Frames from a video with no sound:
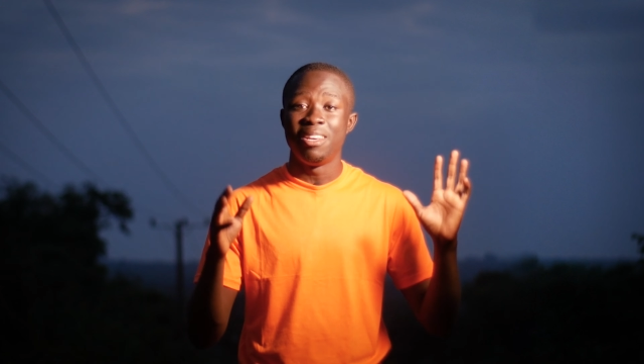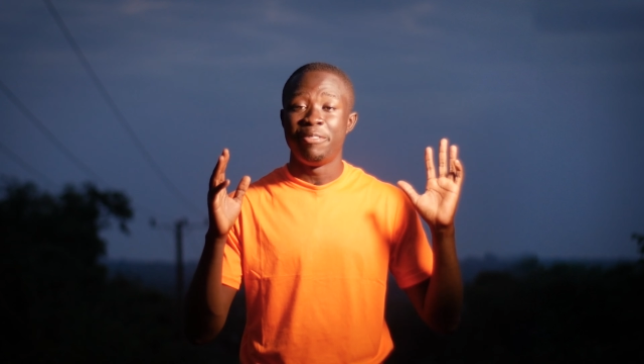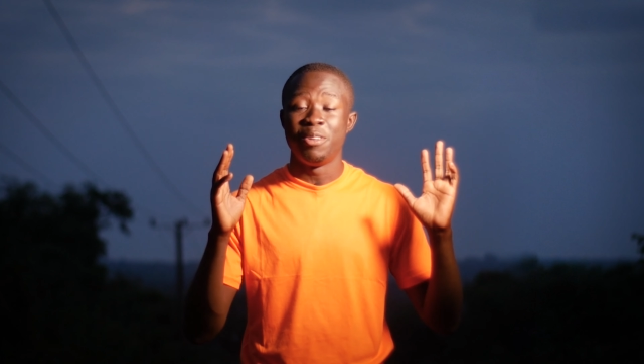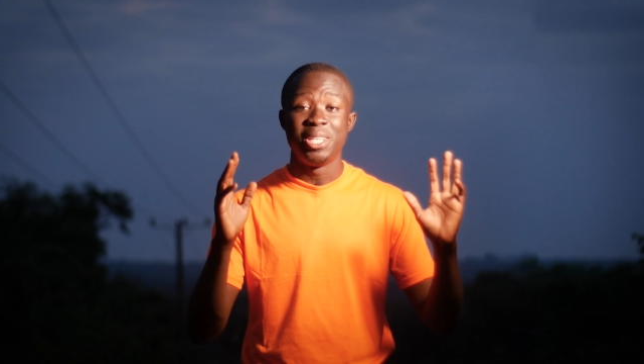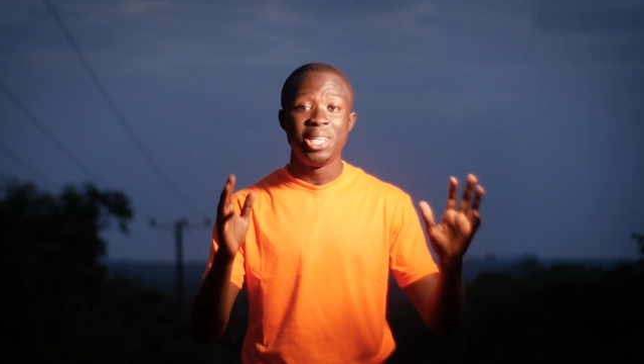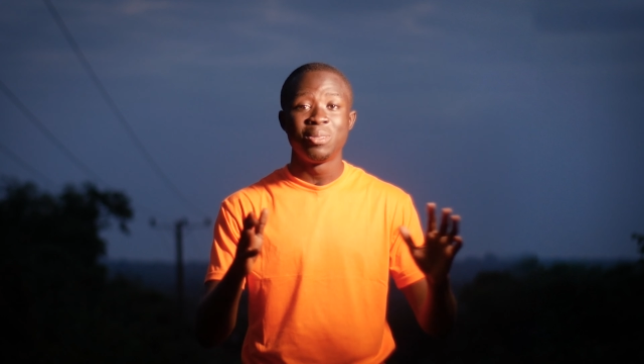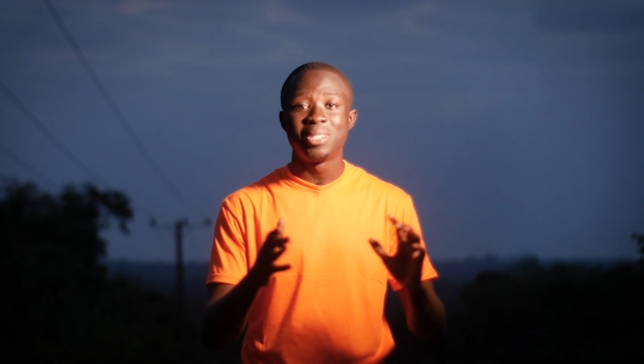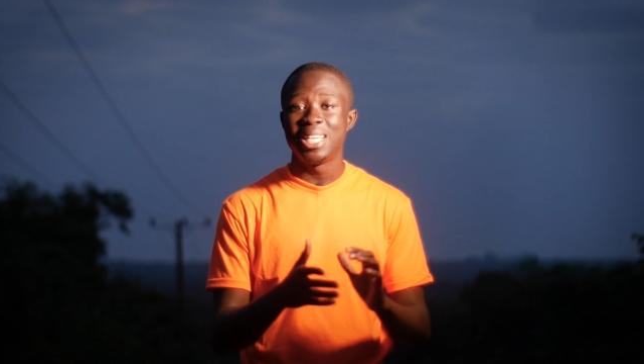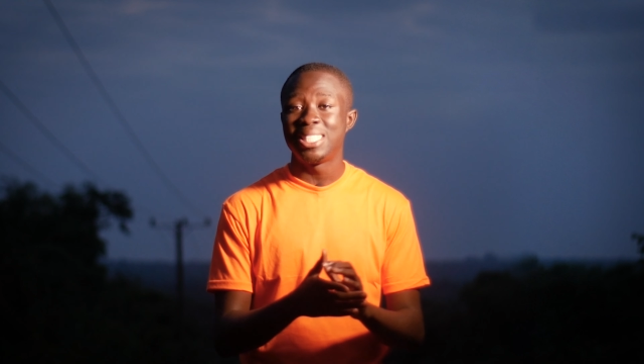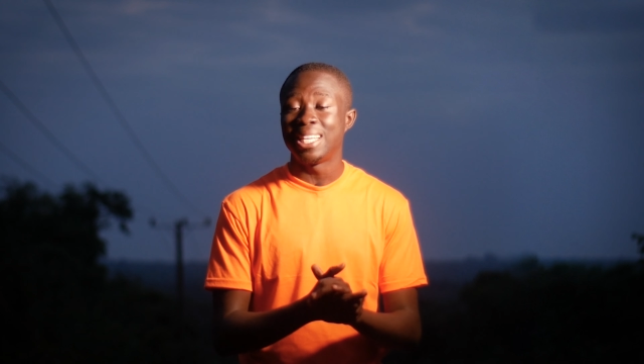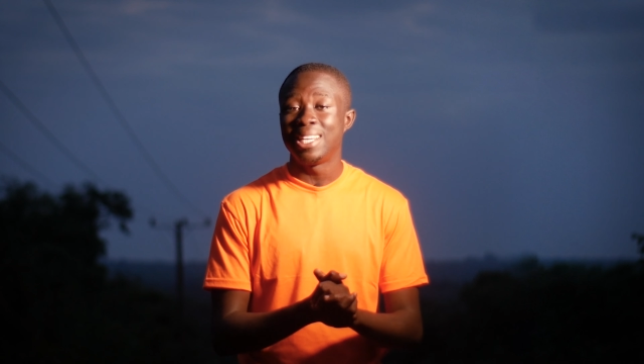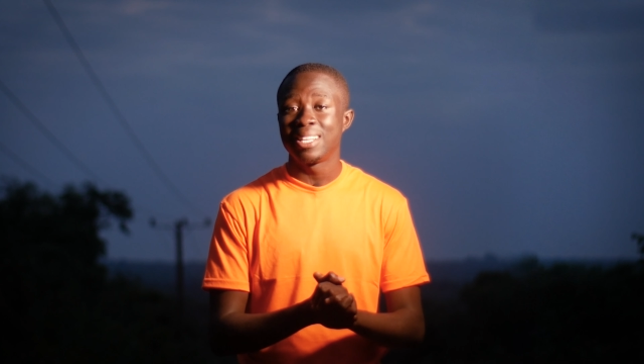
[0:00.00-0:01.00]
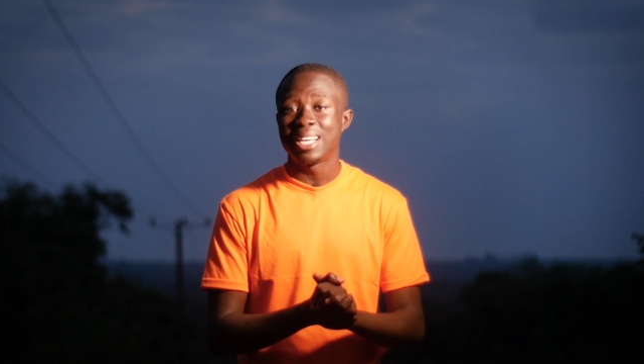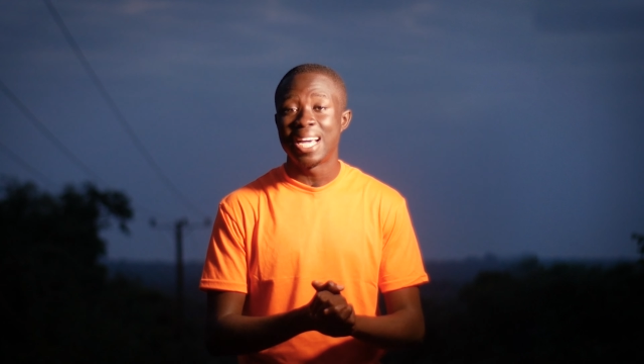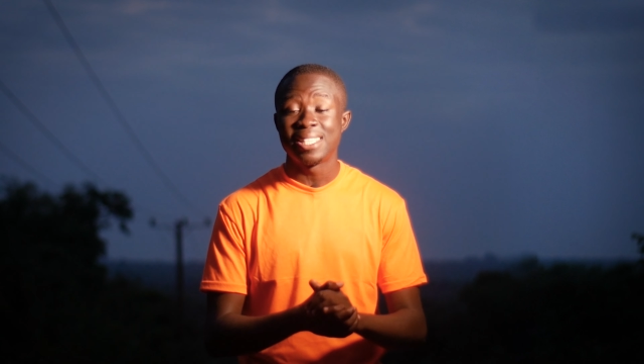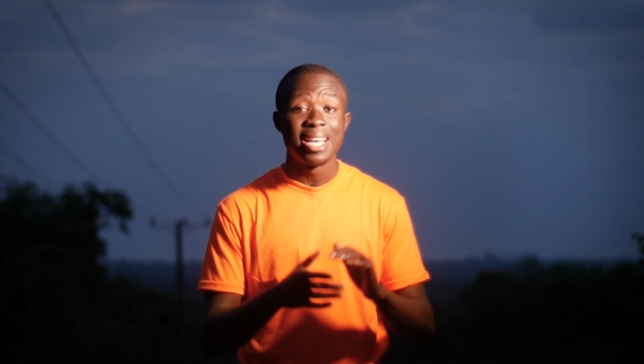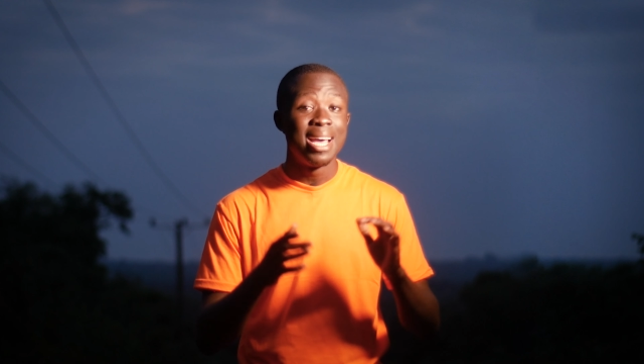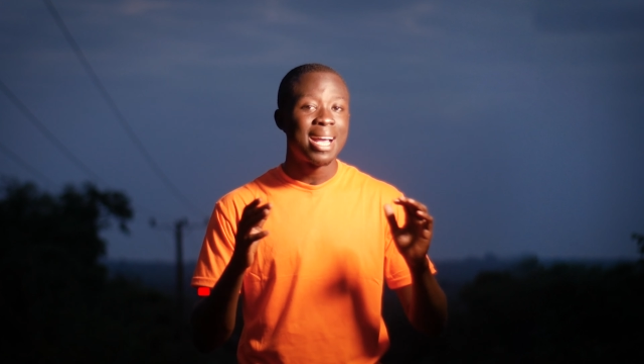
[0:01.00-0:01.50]
If you're new to the channel
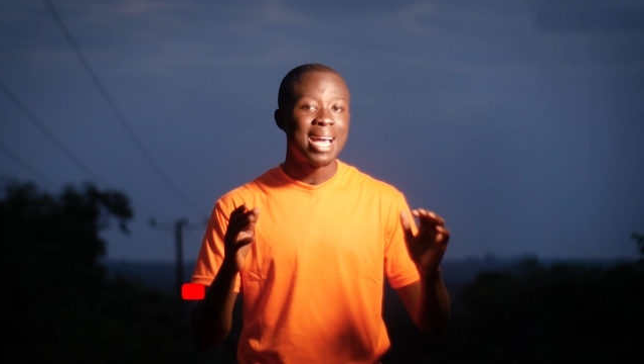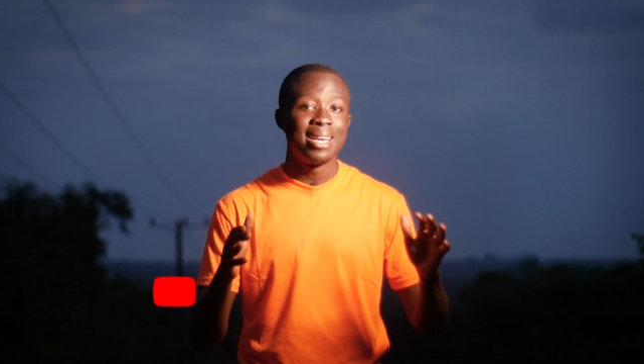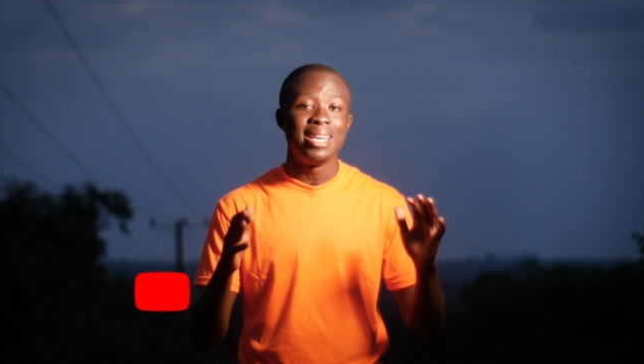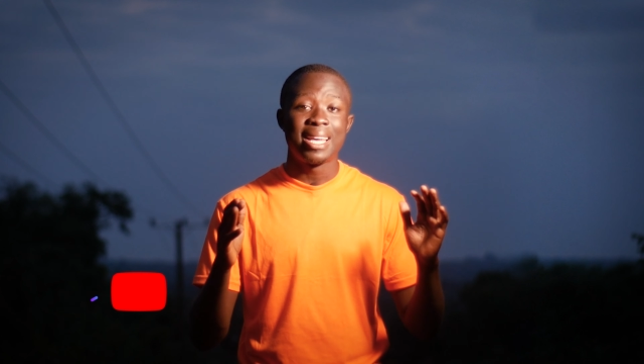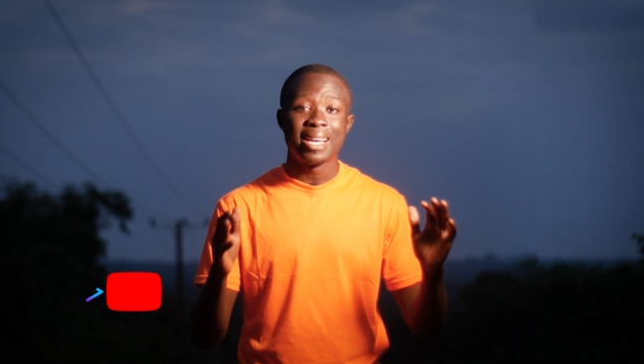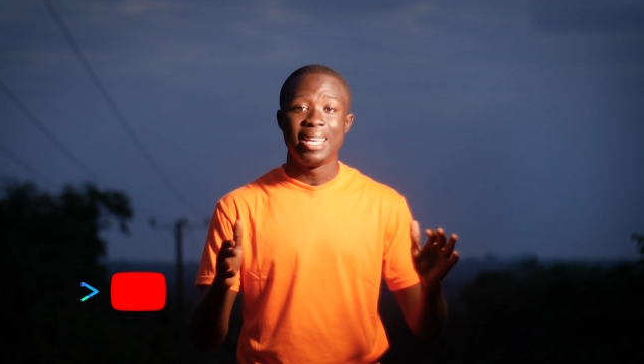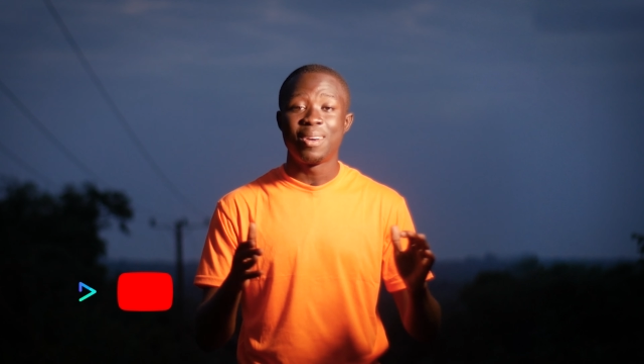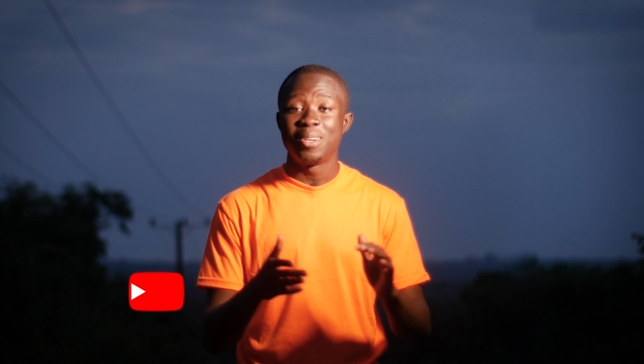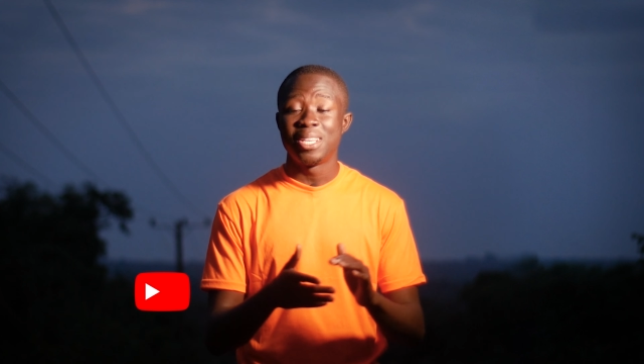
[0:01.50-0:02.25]
guys, kindly click